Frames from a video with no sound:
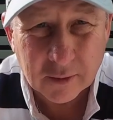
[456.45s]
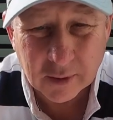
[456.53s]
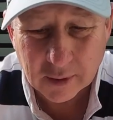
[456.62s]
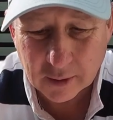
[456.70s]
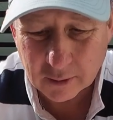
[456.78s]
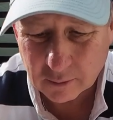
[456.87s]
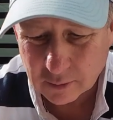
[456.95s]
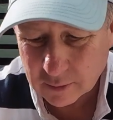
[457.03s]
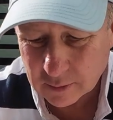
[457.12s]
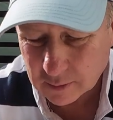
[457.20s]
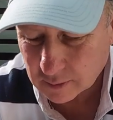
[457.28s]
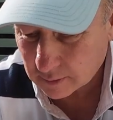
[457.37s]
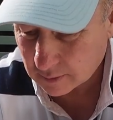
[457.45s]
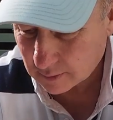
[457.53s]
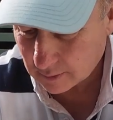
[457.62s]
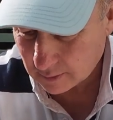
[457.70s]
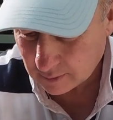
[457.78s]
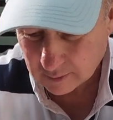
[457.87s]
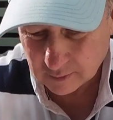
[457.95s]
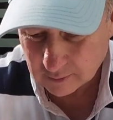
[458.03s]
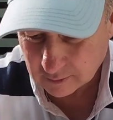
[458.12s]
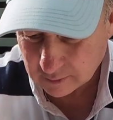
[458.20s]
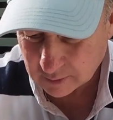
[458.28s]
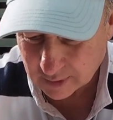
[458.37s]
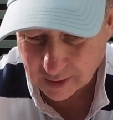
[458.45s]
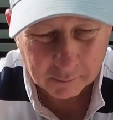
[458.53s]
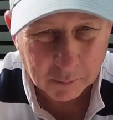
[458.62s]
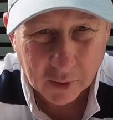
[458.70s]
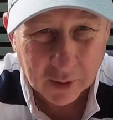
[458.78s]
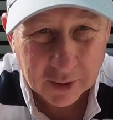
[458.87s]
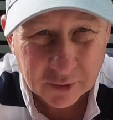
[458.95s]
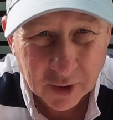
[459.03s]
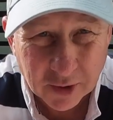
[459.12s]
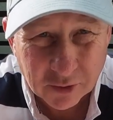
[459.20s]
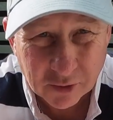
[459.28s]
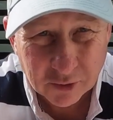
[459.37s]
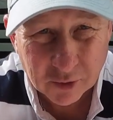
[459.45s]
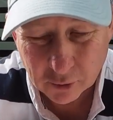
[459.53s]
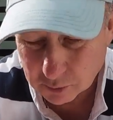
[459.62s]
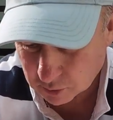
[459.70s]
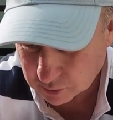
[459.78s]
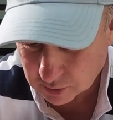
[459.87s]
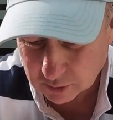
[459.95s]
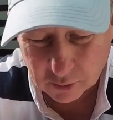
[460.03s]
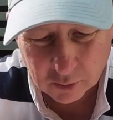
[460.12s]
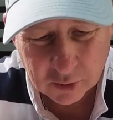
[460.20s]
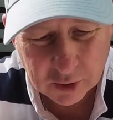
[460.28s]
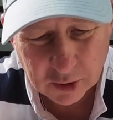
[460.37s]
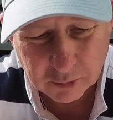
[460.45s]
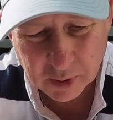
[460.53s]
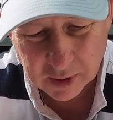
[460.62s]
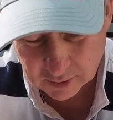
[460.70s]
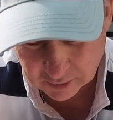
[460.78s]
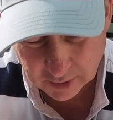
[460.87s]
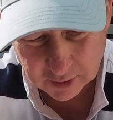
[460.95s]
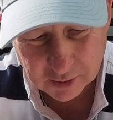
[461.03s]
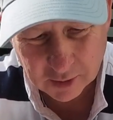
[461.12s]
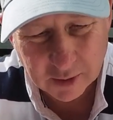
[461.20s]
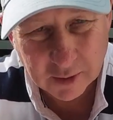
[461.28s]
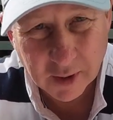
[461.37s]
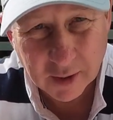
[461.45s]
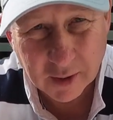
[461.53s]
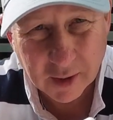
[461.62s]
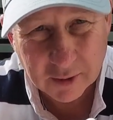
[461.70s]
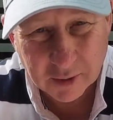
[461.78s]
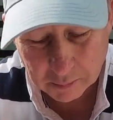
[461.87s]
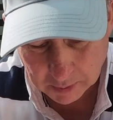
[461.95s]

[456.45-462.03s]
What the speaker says: So you can buy extensions to them, or you can do a USB extension, and then there's the